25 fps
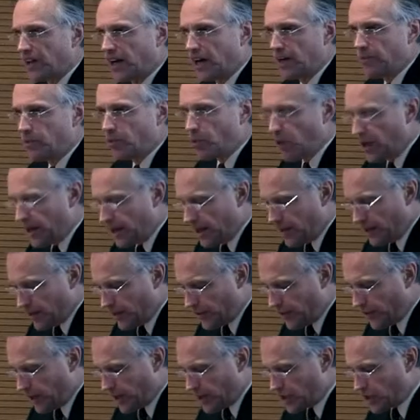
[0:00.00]
I'm
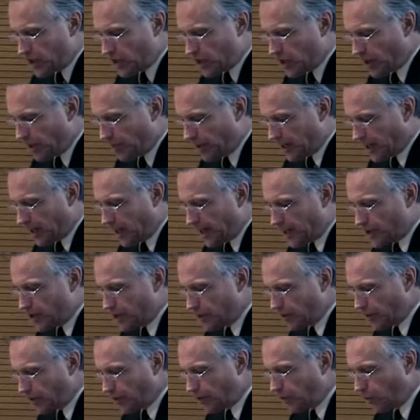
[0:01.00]
aware that separate
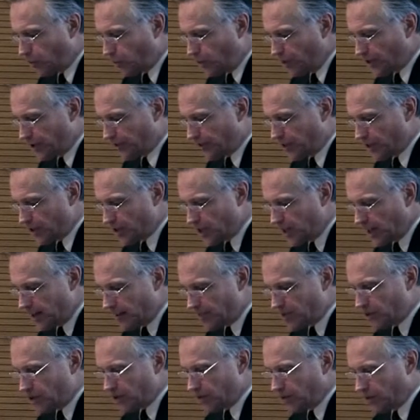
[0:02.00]
collection of the four different
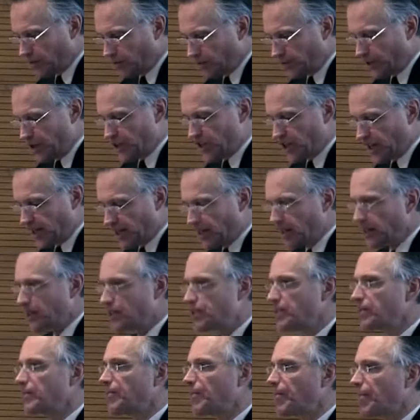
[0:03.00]
types of
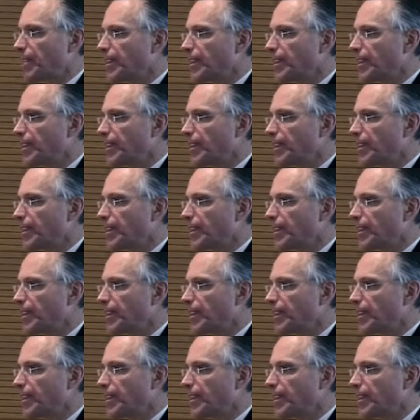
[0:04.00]
recyclate,